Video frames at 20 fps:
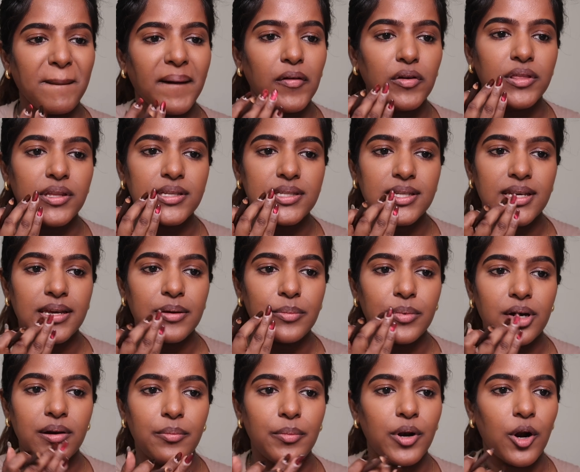with the same
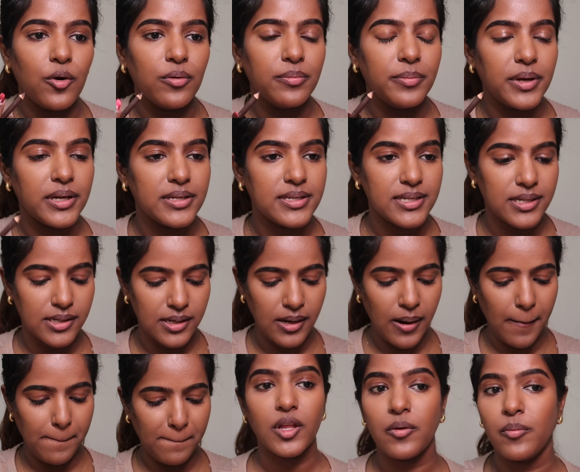brown pencil.
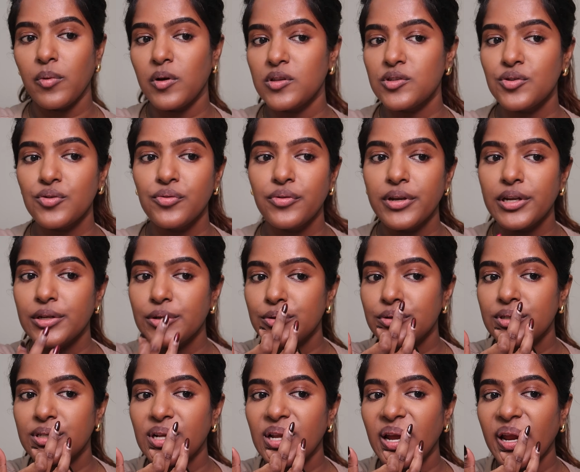Now, I'm also going to
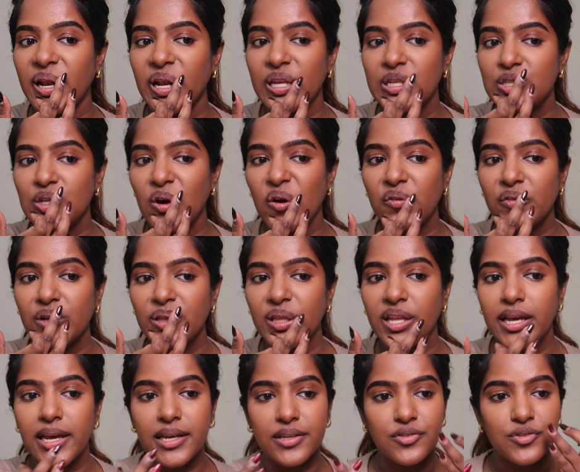slightly soften
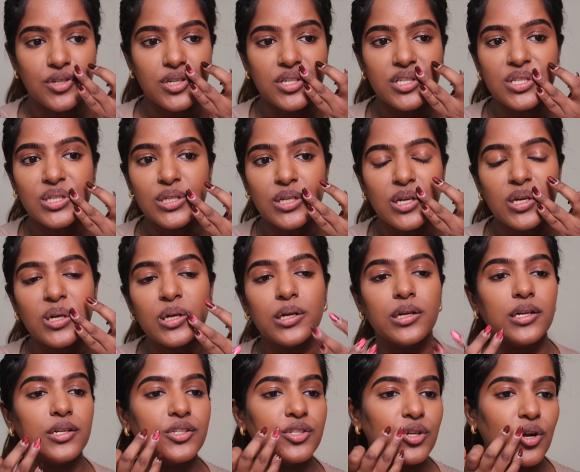the edges.
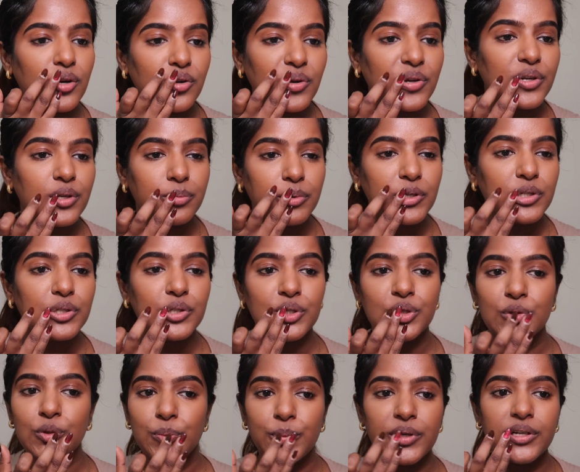It's not going to be
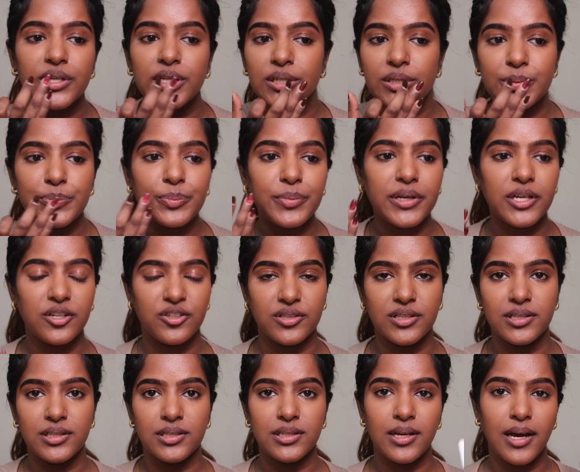super crisp
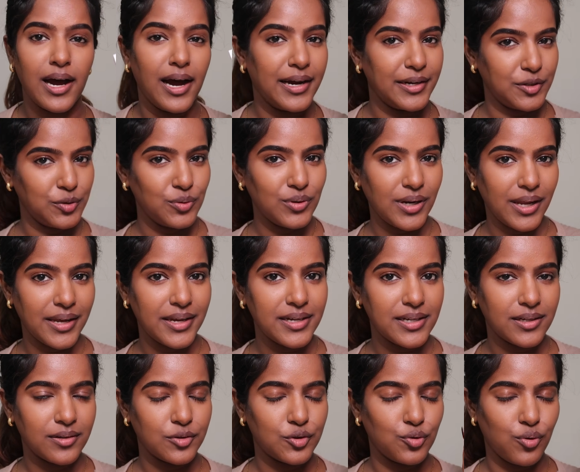because I don't like
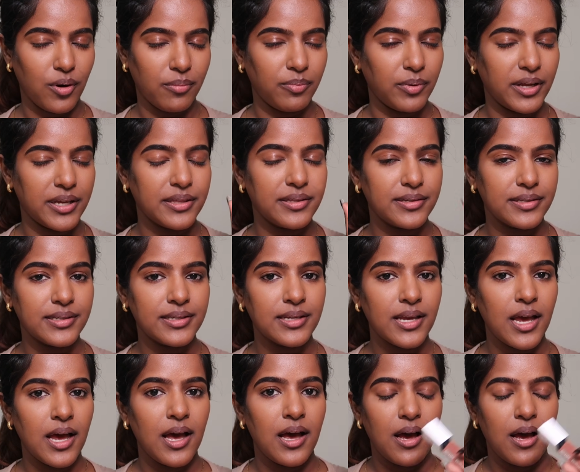to apply this
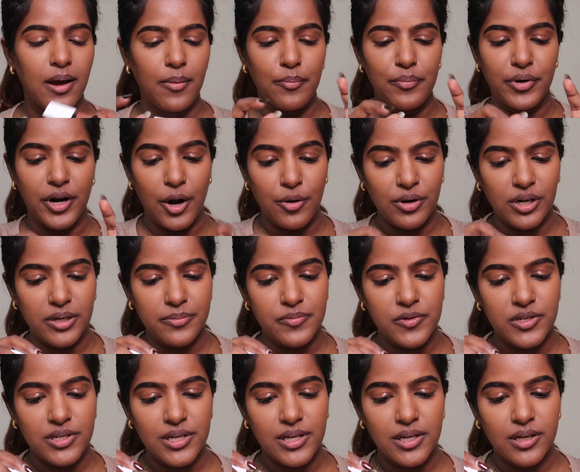brown
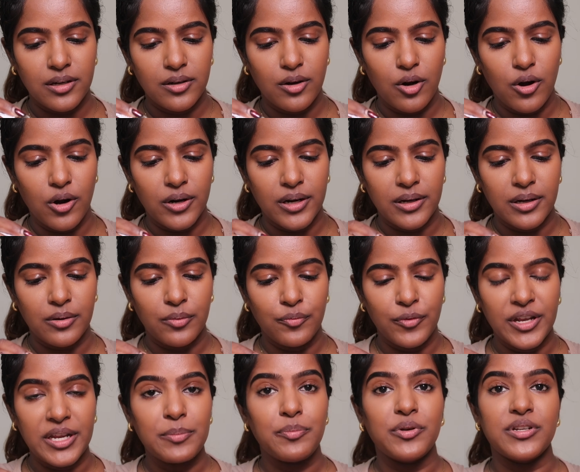lipstick on a
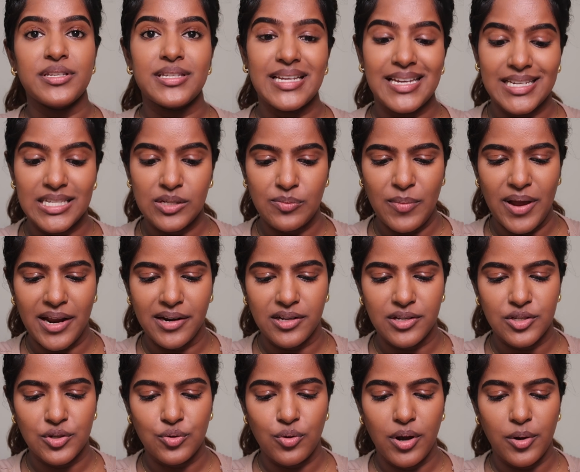very precise manner.
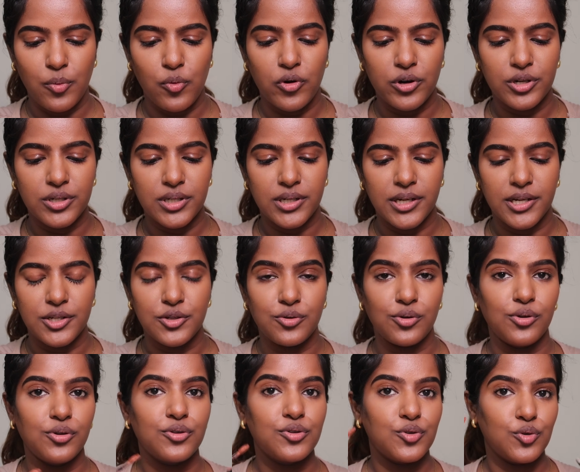So I want it to
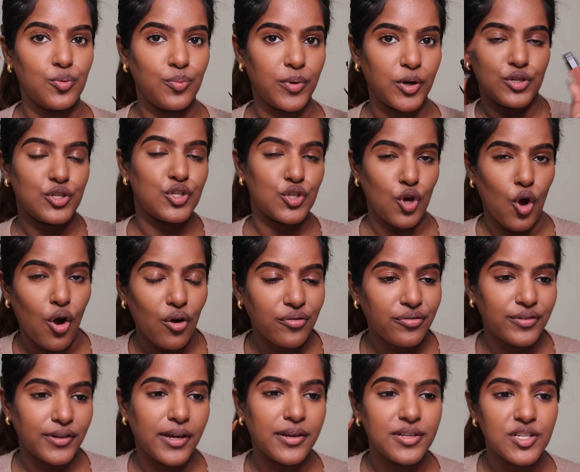look super
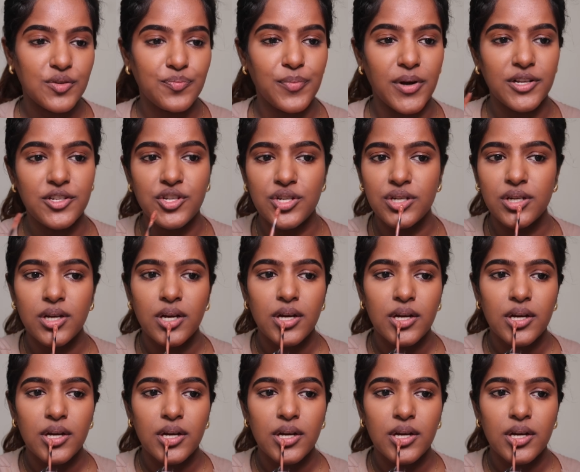soft and smudged.